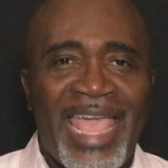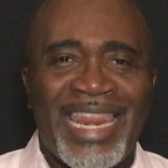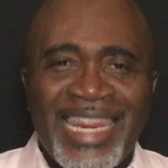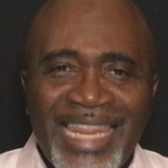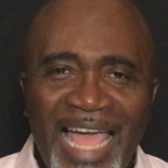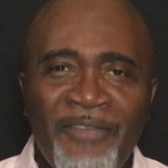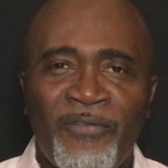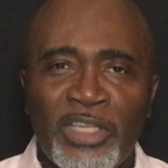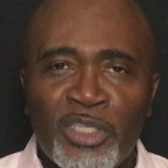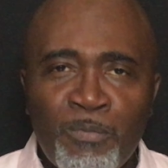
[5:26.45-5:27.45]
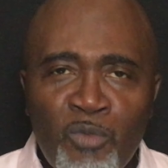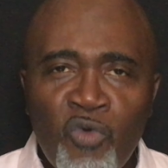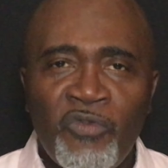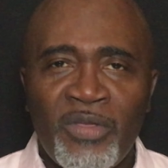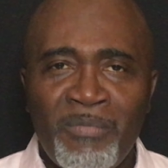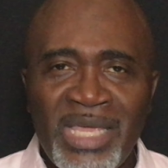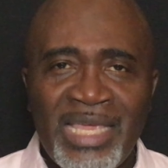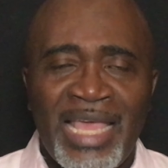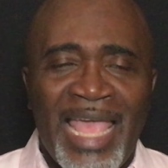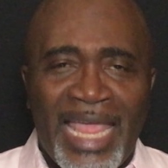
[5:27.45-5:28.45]
And life is moving
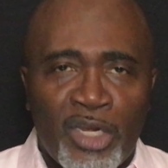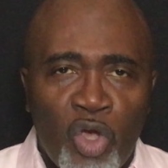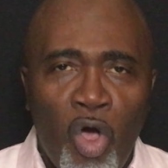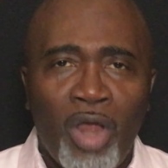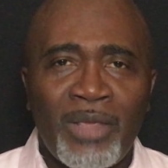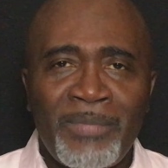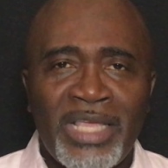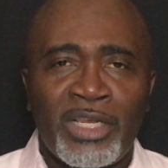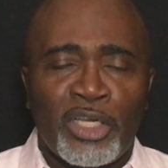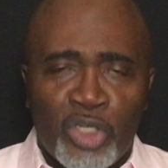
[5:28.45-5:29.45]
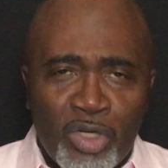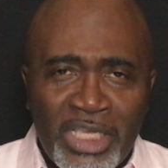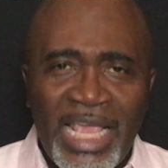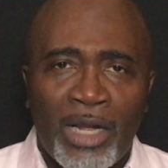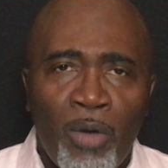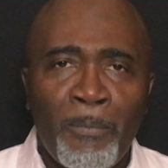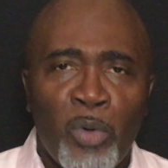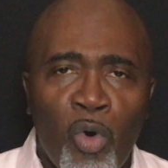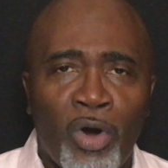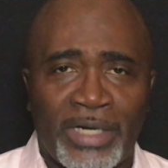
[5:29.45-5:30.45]
me and calling me to get on
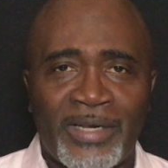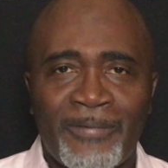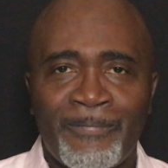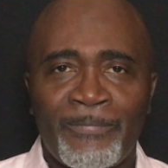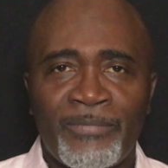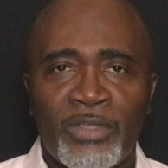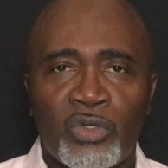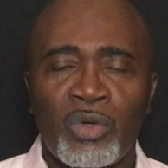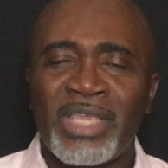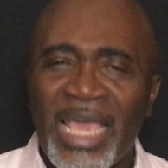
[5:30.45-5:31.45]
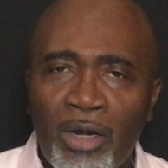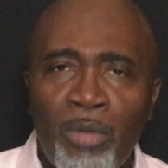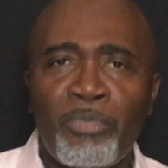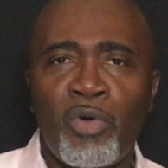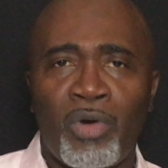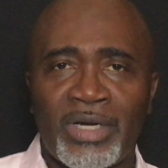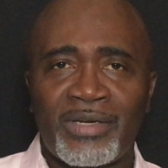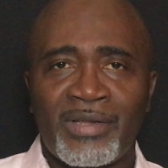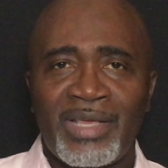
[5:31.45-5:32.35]
board. So get on board.